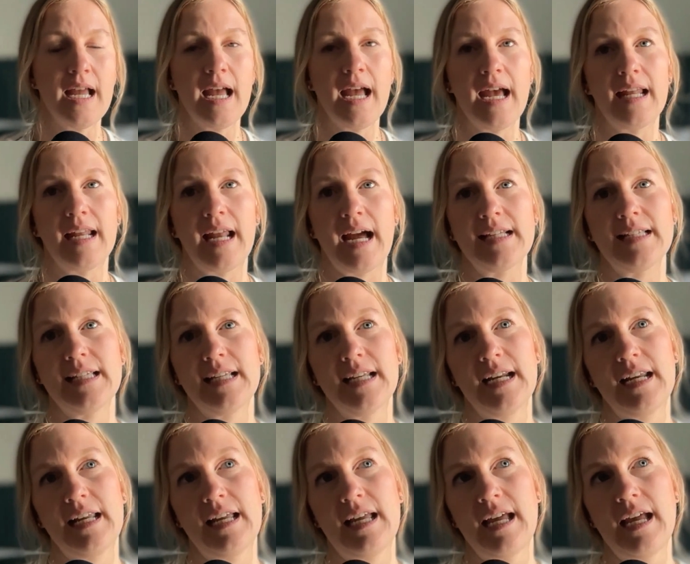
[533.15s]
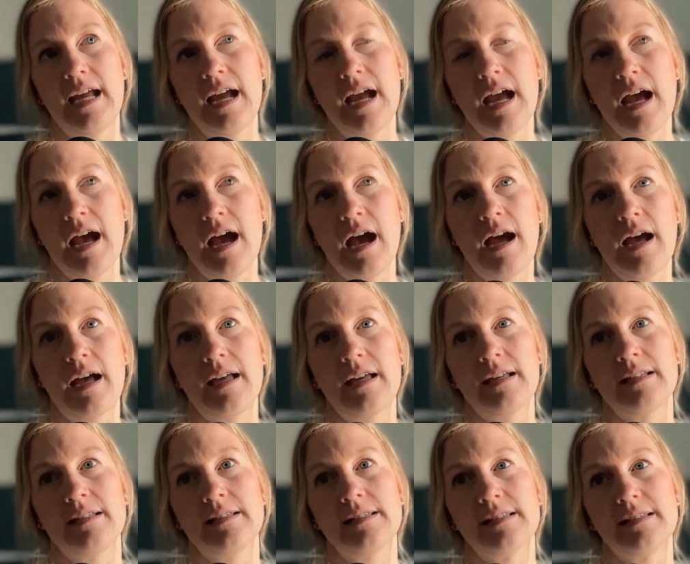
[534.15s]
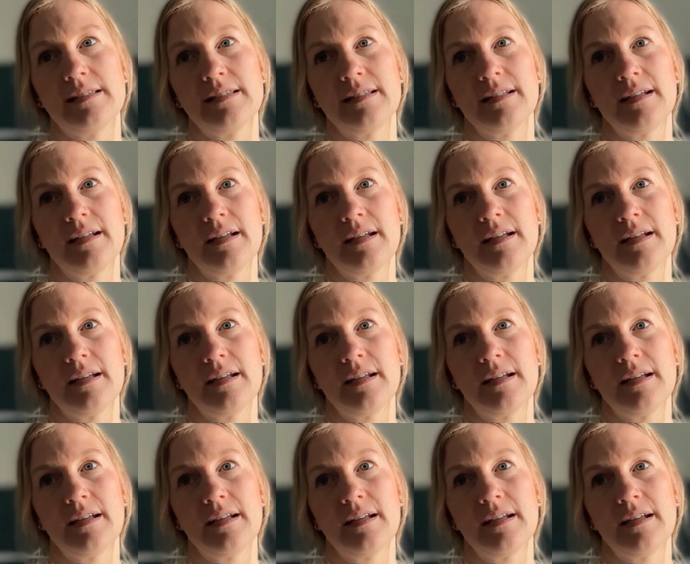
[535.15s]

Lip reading: and identity is